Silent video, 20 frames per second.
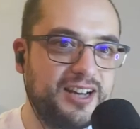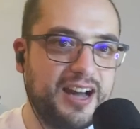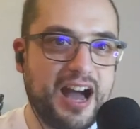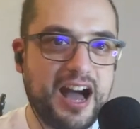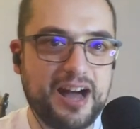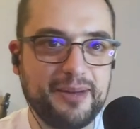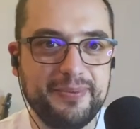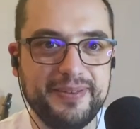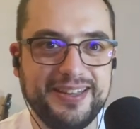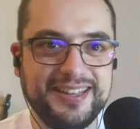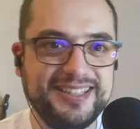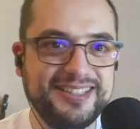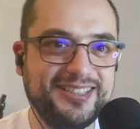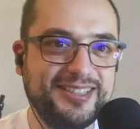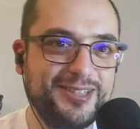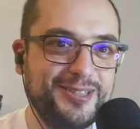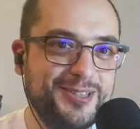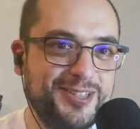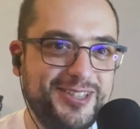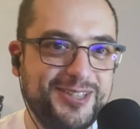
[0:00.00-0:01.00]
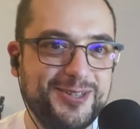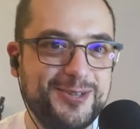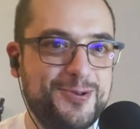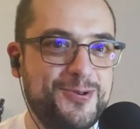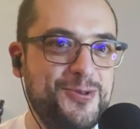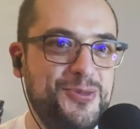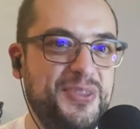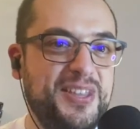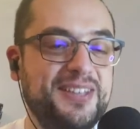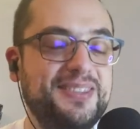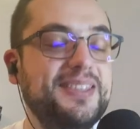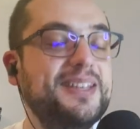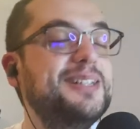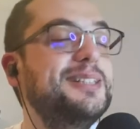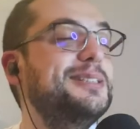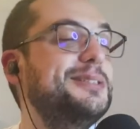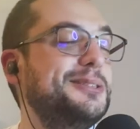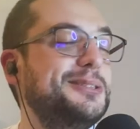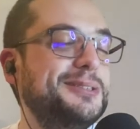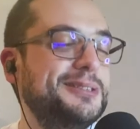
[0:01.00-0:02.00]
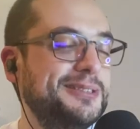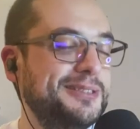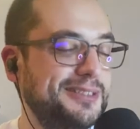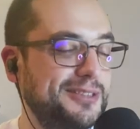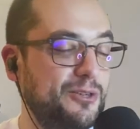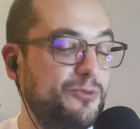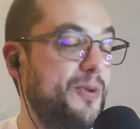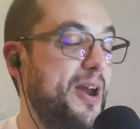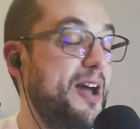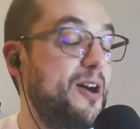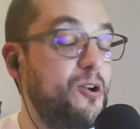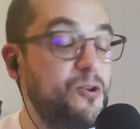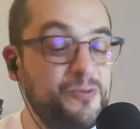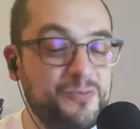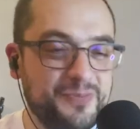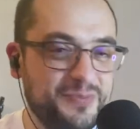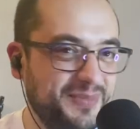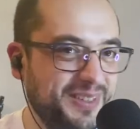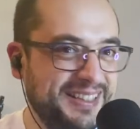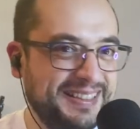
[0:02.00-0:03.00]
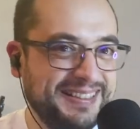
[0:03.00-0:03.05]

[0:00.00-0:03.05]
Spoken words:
hobbies into the nerd realm?